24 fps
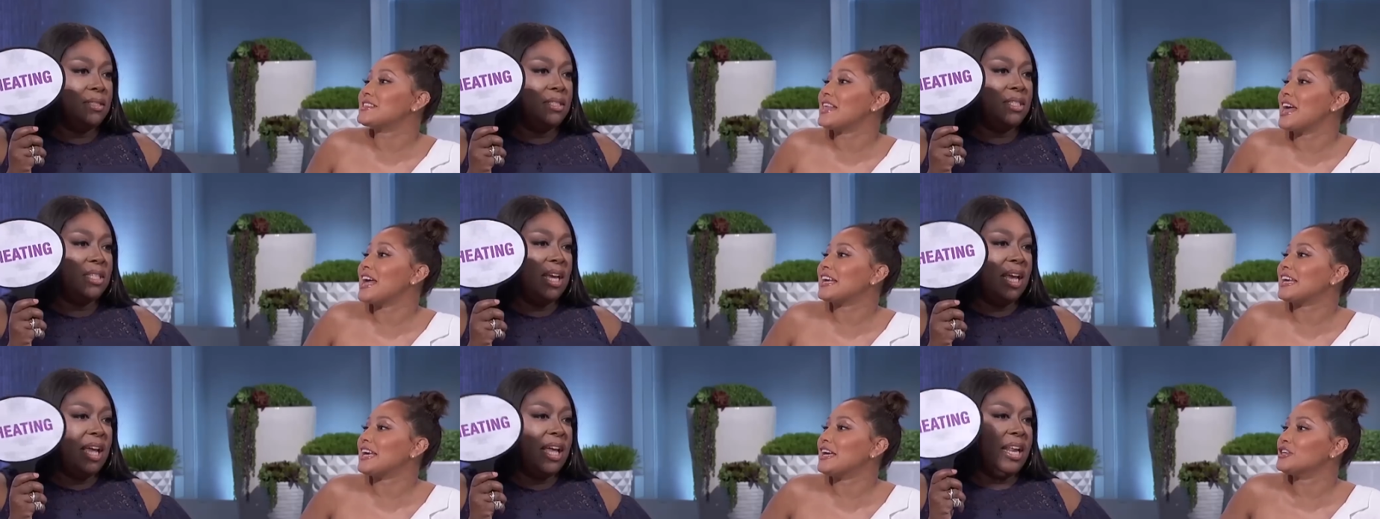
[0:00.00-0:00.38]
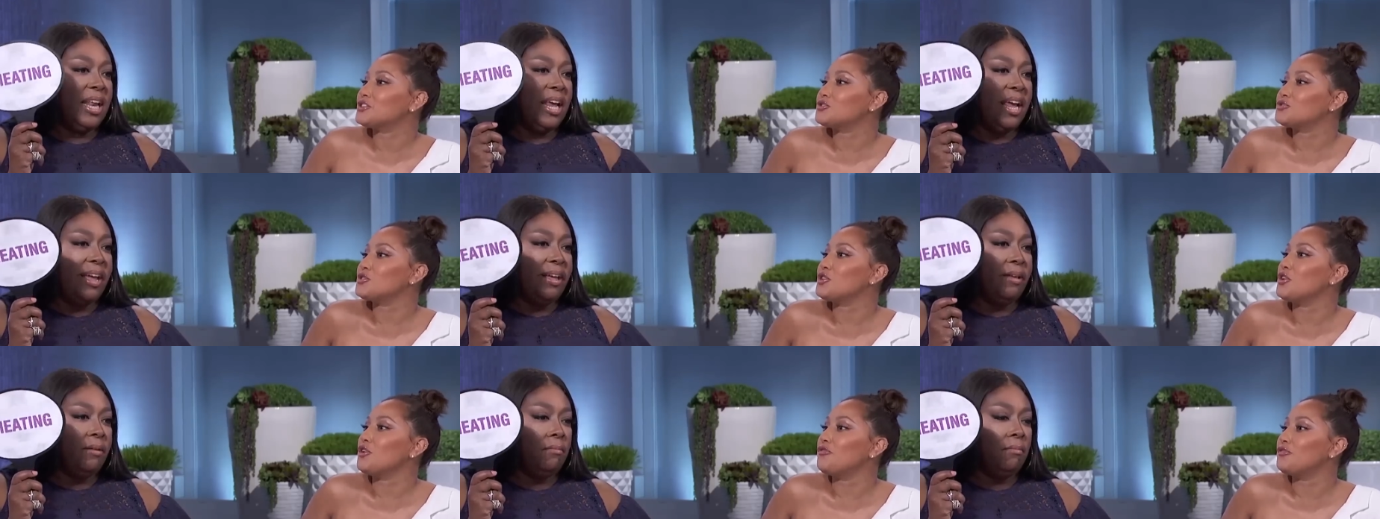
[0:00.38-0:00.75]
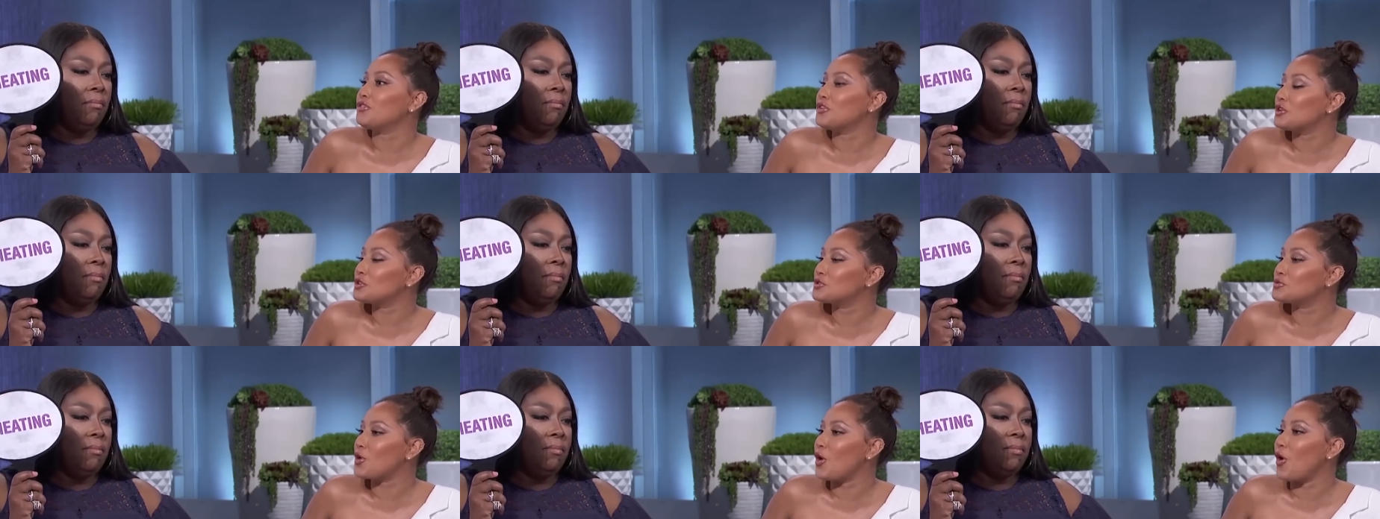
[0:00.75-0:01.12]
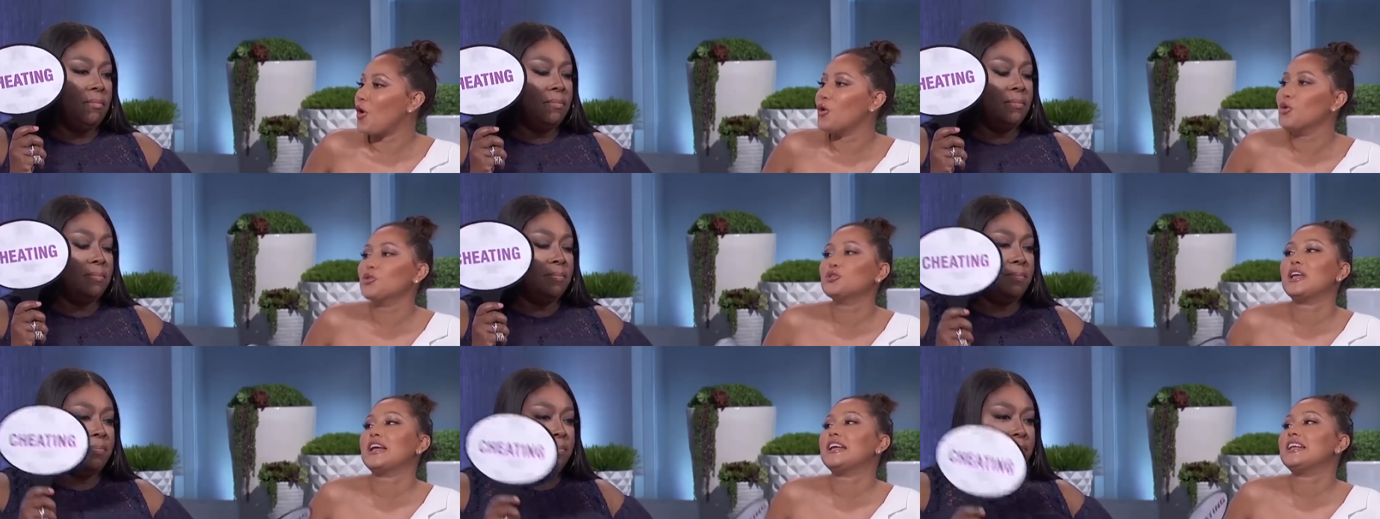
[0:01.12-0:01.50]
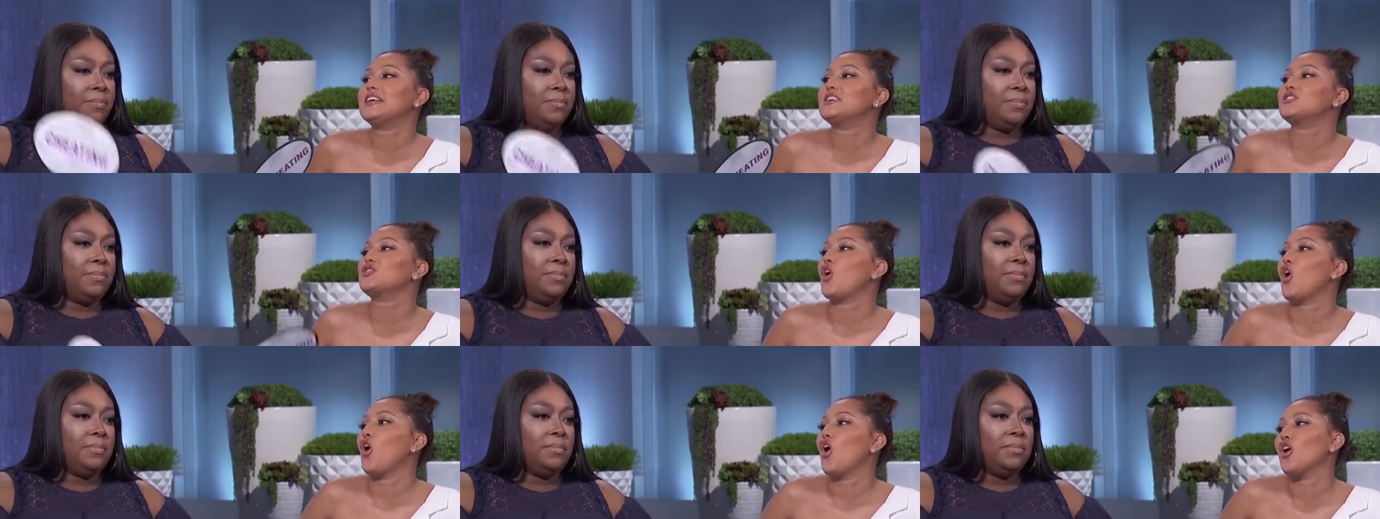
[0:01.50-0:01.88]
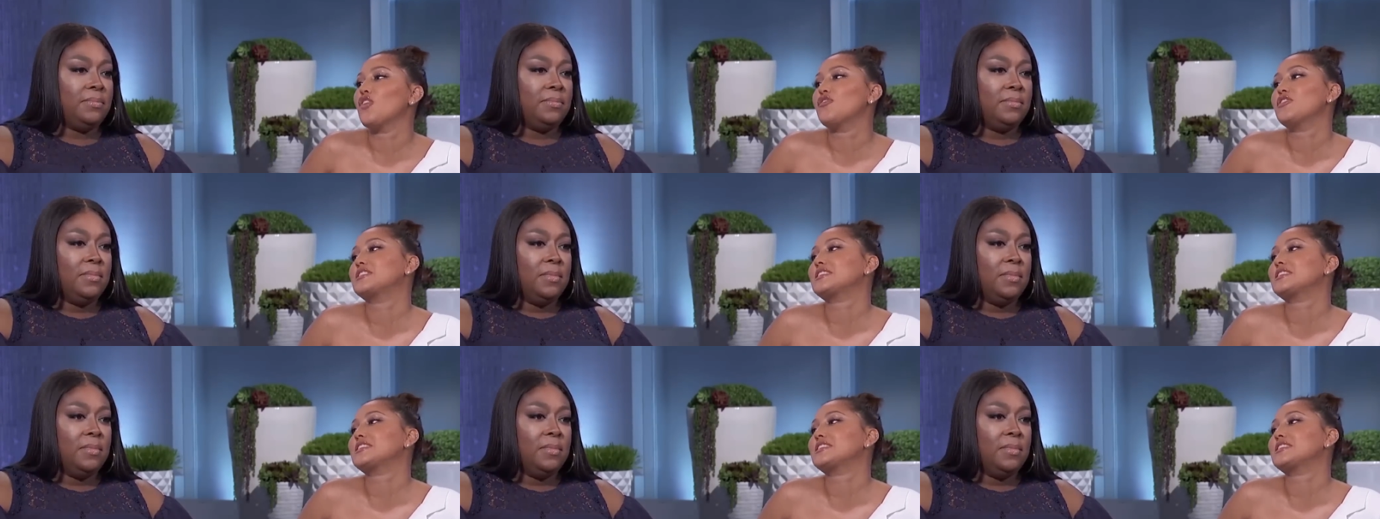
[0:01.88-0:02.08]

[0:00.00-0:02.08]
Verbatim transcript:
Speaker 1: like cheating. Israel flirts with old ladies all the